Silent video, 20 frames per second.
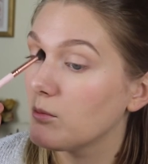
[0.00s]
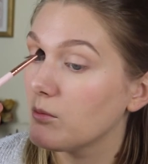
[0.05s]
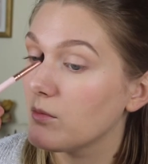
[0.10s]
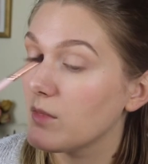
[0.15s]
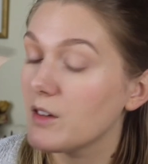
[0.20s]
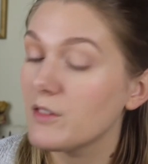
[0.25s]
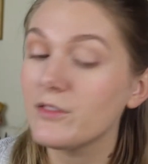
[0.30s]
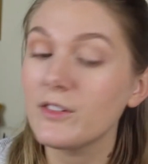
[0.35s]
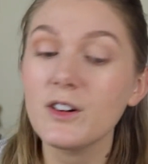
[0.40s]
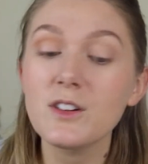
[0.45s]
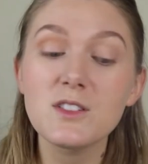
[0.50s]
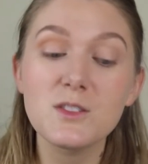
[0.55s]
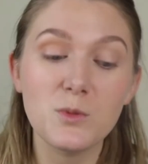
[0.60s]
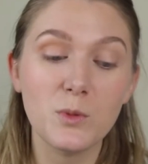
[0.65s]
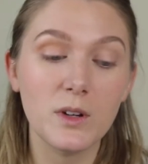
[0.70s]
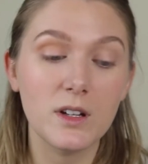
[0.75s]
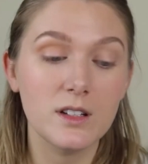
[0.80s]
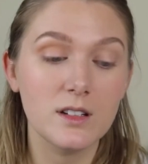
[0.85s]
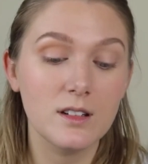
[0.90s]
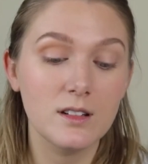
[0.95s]
the first
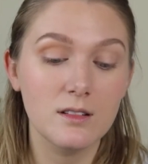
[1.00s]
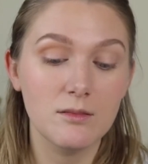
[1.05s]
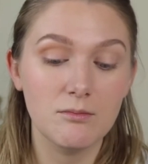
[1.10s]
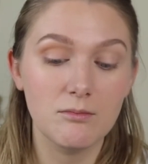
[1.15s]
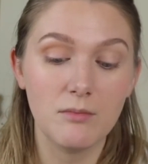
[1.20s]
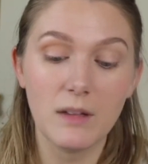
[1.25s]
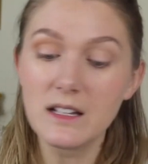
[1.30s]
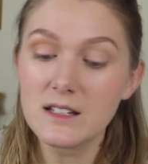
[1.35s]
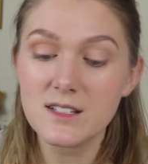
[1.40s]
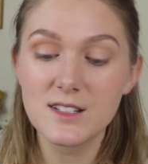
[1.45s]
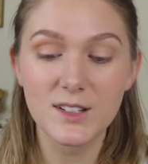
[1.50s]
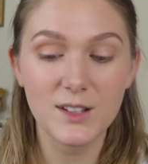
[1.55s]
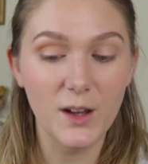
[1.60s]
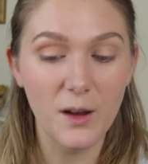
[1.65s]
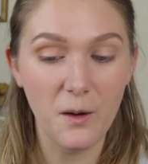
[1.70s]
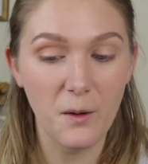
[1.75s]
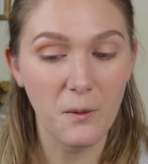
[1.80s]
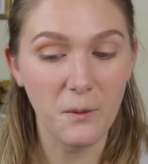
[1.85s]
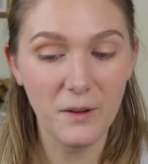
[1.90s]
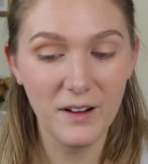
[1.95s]
one, months
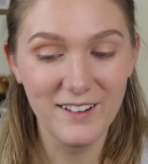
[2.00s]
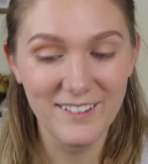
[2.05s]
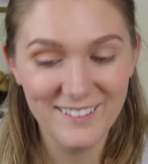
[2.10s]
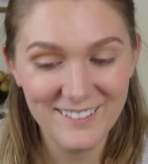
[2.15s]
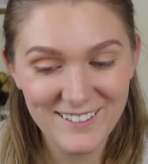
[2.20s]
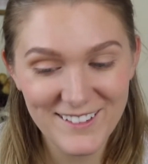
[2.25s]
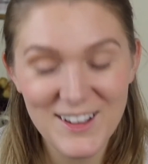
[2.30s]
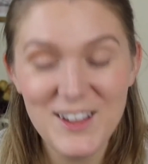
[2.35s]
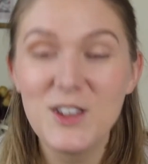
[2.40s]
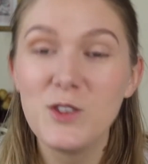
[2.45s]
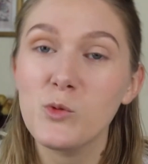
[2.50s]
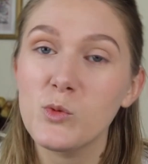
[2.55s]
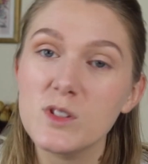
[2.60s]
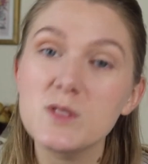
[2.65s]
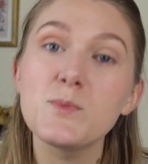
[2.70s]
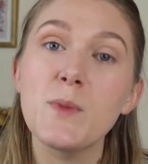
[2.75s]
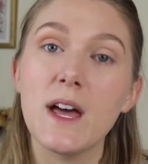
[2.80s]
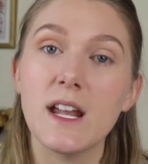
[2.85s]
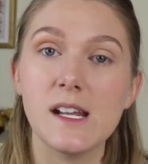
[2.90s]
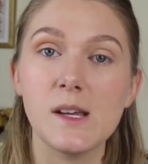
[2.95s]
ago,
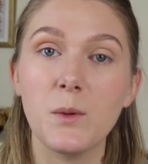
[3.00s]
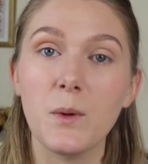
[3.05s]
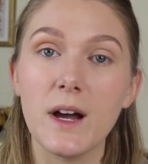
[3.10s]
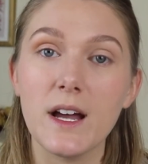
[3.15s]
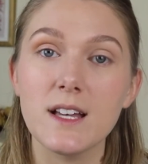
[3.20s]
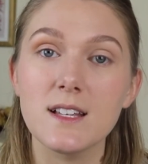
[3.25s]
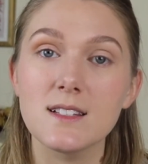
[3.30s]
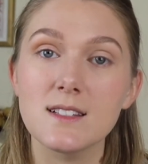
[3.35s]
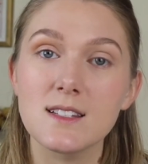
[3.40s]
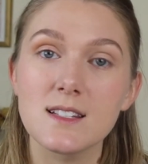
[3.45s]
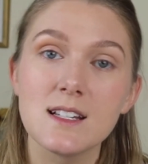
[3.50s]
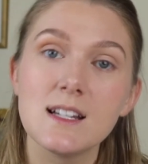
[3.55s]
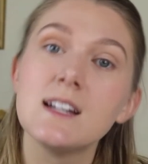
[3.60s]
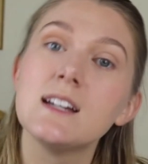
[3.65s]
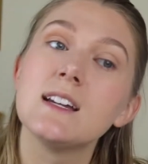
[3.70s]
was Pennywise.